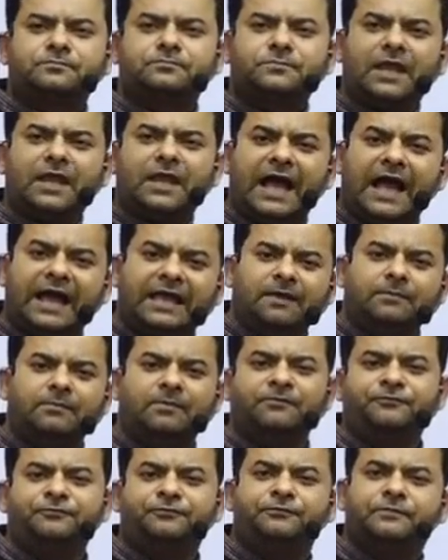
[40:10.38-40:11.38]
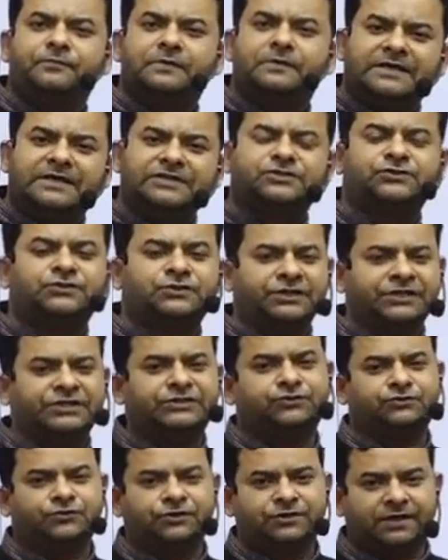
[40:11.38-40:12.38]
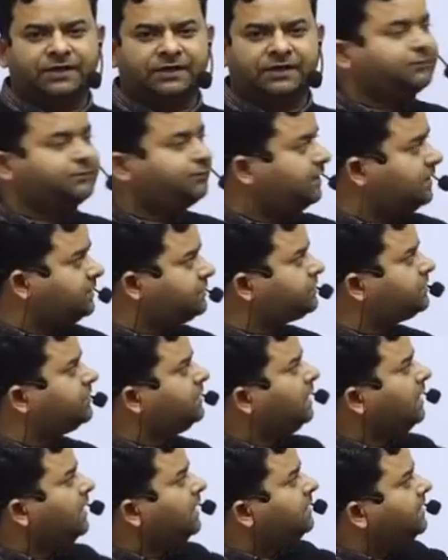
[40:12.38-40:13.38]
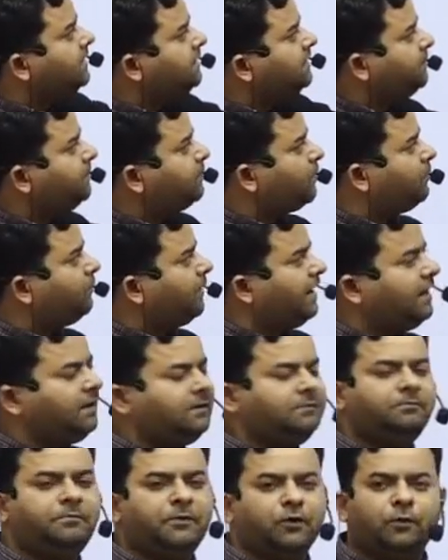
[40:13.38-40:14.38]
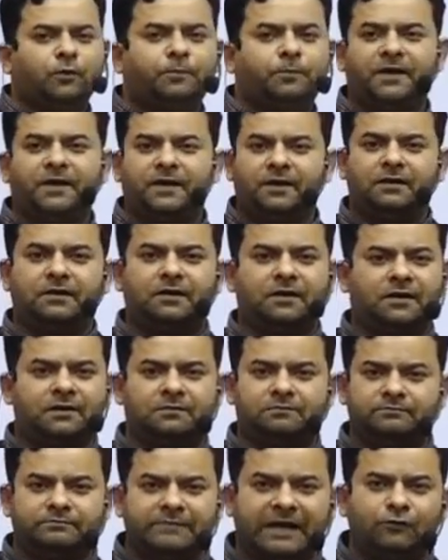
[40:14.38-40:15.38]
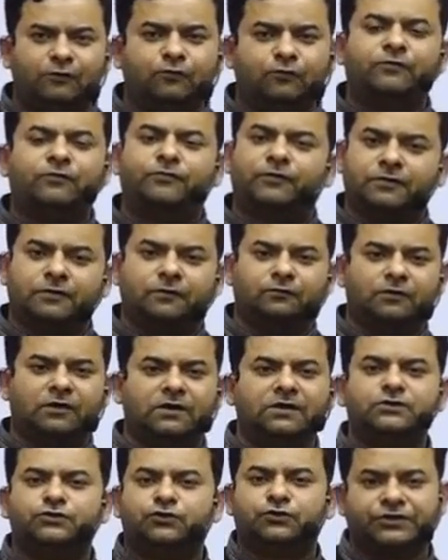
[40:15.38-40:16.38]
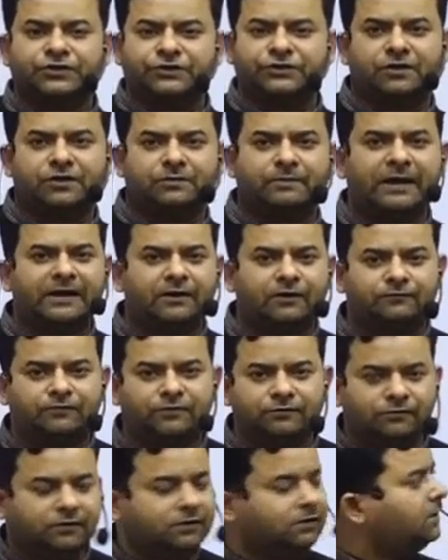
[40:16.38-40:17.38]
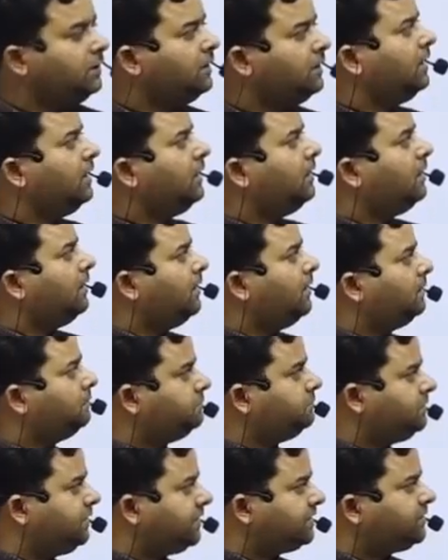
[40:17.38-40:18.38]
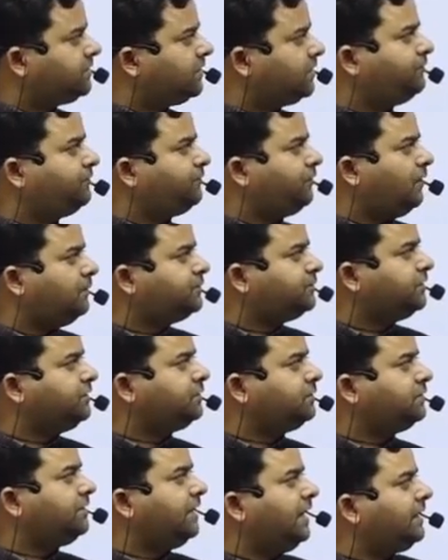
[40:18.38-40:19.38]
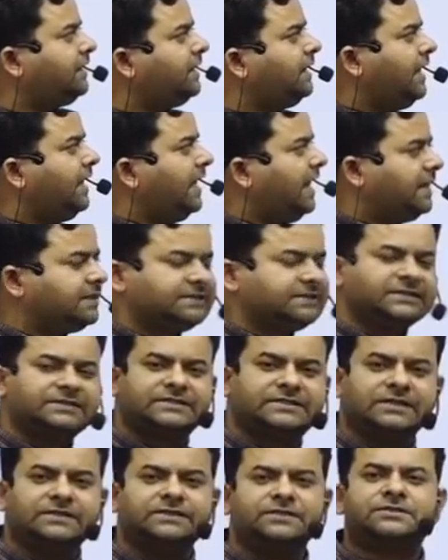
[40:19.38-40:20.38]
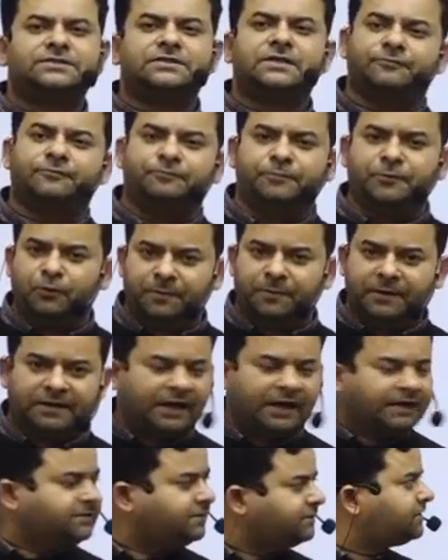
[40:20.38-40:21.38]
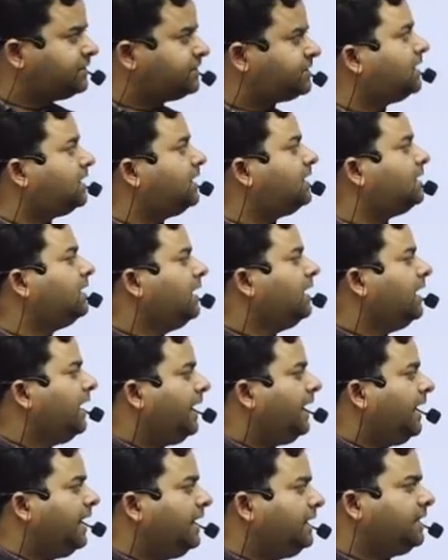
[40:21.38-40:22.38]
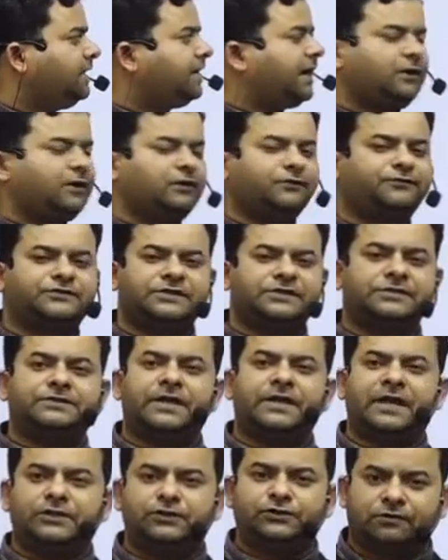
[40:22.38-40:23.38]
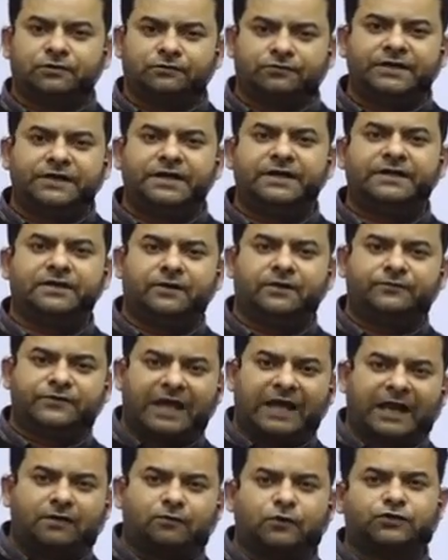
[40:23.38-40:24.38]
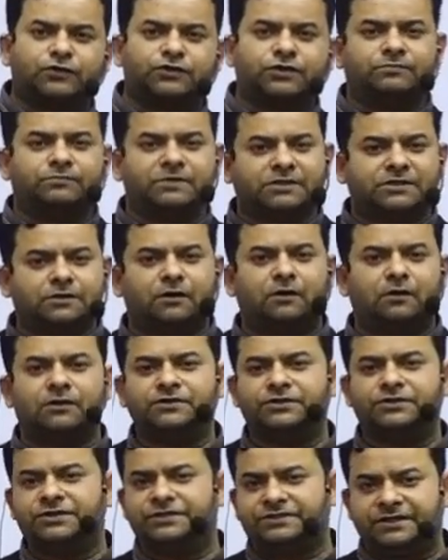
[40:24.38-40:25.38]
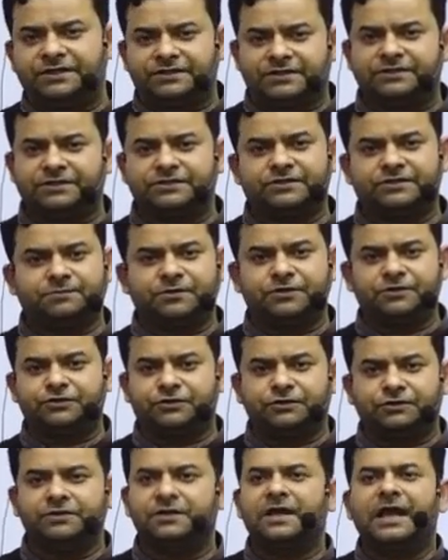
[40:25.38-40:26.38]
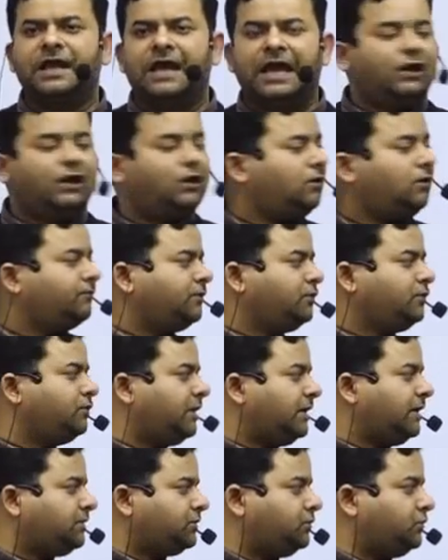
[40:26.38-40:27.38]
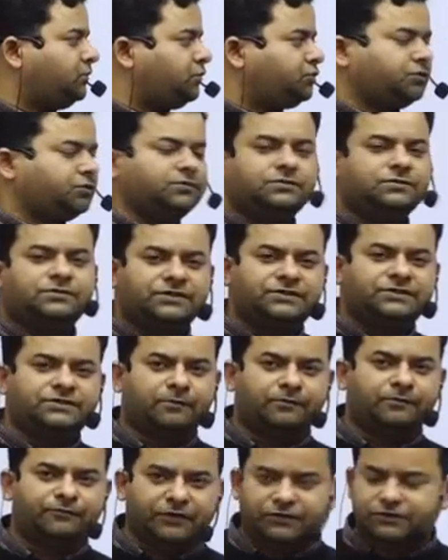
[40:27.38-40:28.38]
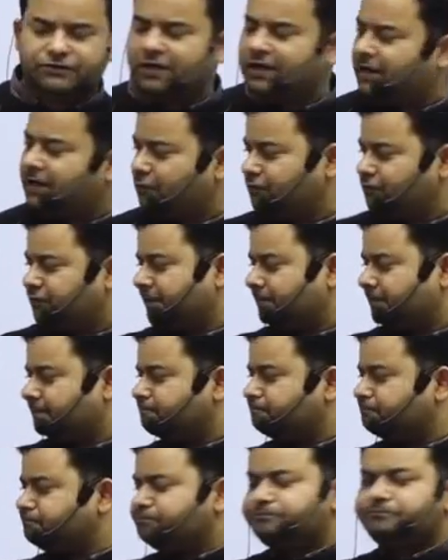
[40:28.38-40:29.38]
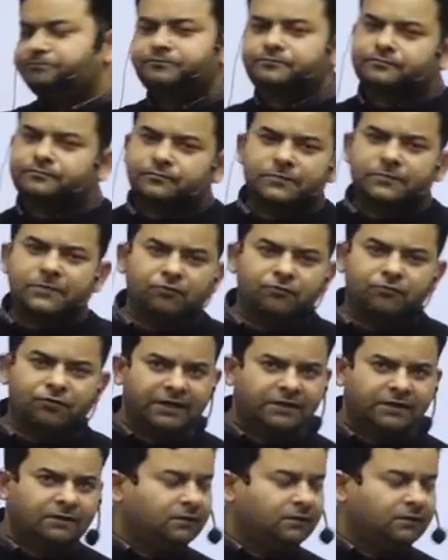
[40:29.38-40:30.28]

IMF does these three things. First, that they provide BOP manual for the world, so central bank of the world, does the reforms into that, assistance if BOP crisis is there, any kind of standardization of the data of calculation methodologies, data dissemination, along with United Nations system of national accounting, right?